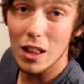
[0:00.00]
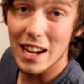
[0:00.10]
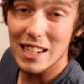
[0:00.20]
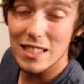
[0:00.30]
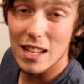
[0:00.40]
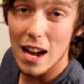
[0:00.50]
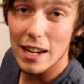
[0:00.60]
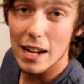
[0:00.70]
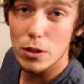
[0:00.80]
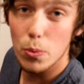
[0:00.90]
the light
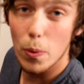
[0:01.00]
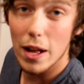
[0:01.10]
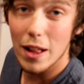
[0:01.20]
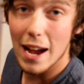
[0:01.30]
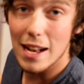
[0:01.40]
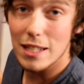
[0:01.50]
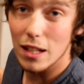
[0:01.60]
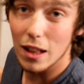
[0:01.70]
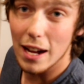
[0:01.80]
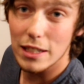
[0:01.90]
inside as well as
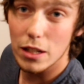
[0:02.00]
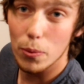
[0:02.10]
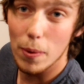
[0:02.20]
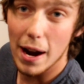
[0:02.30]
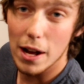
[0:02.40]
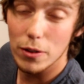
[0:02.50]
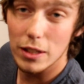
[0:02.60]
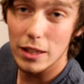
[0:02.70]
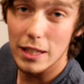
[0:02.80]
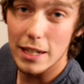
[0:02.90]
the lights
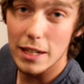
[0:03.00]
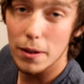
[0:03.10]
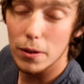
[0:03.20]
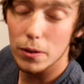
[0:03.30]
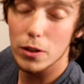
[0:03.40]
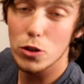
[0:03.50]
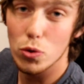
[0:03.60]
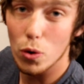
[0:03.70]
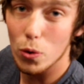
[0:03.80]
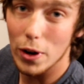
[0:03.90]
around the
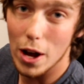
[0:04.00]
control